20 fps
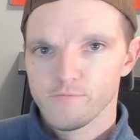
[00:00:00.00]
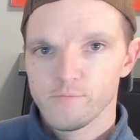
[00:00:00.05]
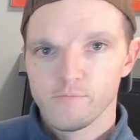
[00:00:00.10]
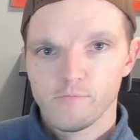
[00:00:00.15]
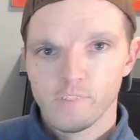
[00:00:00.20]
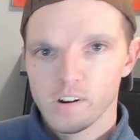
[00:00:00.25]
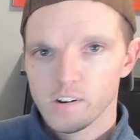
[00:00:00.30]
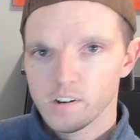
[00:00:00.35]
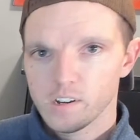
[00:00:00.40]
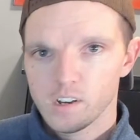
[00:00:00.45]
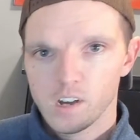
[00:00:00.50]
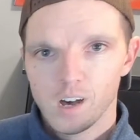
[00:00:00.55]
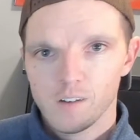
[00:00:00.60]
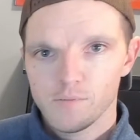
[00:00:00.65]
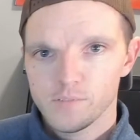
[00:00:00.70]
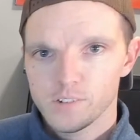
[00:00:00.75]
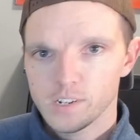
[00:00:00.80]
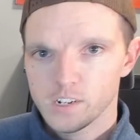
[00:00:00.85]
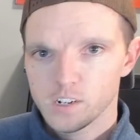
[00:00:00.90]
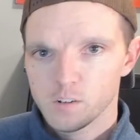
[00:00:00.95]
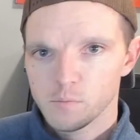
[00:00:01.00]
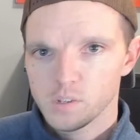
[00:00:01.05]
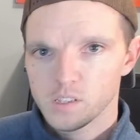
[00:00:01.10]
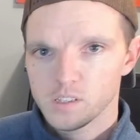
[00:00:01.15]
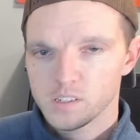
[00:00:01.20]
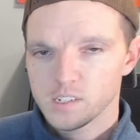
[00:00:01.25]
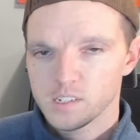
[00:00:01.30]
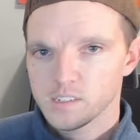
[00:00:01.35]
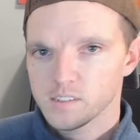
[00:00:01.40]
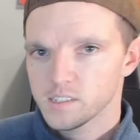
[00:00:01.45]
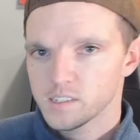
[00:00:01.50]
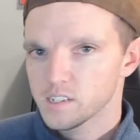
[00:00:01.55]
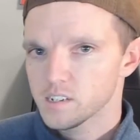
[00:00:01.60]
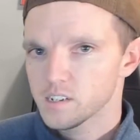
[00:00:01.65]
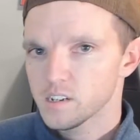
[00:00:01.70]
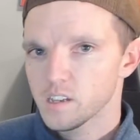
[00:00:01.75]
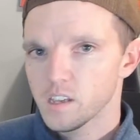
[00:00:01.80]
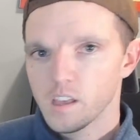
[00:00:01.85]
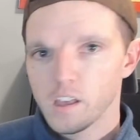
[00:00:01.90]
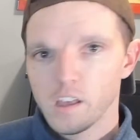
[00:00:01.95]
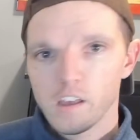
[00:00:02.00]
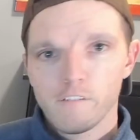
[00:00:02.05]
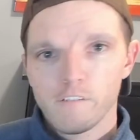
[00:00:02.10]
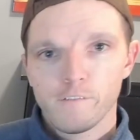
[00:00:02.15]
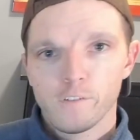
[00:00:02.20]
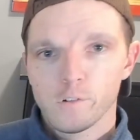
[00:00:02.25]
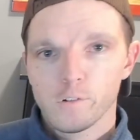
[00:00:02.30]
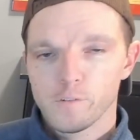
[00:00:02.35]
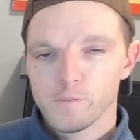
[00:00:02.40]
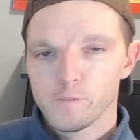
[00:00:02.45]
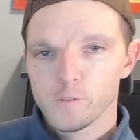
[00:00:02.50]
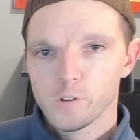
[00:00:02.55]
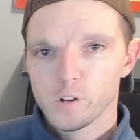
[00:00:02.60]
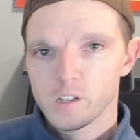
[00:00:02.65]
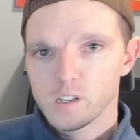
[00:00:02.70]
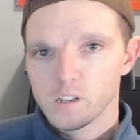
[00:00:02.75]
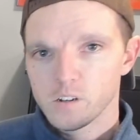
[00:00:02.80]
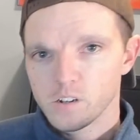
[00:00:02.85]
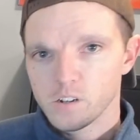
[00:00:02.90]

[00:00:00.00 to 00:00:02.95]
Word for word: very confident in your abilities, then feel free.